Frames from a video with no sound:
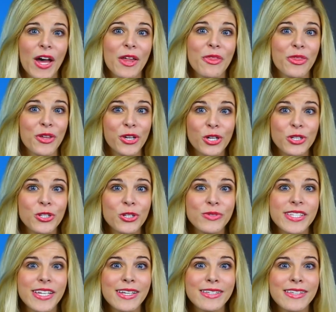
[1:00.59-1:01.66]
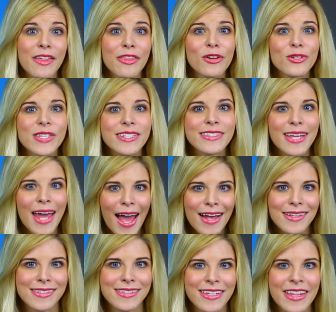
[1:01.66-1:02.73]
But the good news is there's a
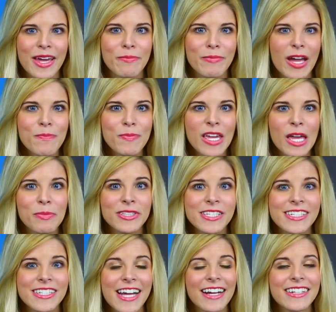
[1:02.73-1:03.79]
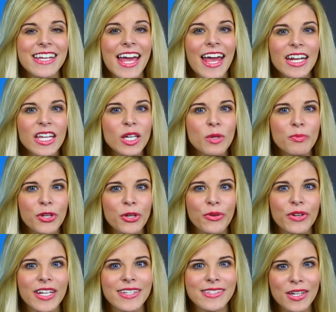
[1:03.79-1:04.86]
test that might be able to detect any
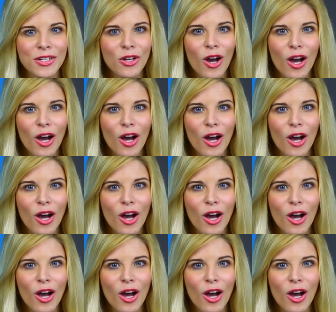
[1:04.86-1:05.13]
impurities in